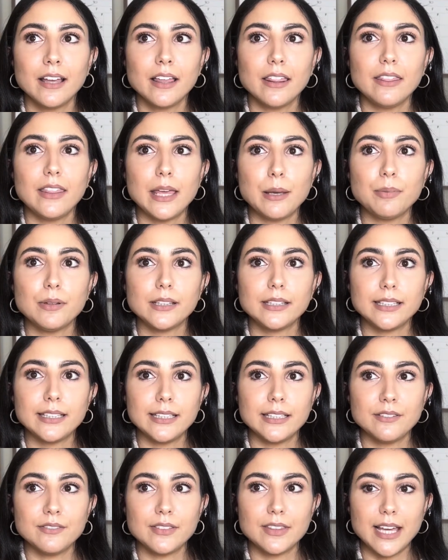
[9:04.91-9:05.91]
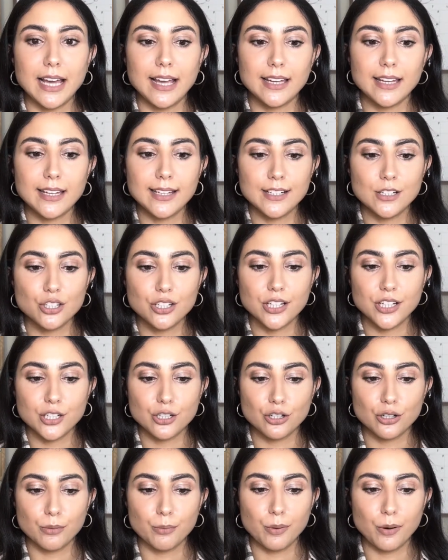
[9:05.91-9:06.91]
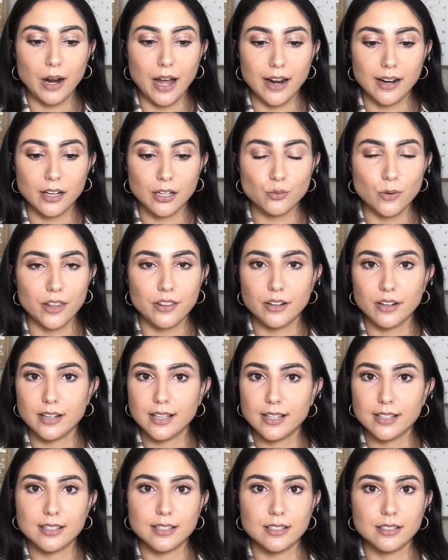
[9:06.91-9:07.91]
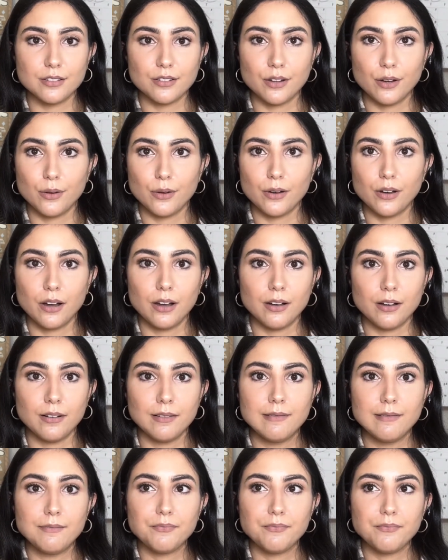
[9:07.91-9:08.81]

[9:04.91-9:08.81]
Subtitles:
they believe that each digital product, whether it's, a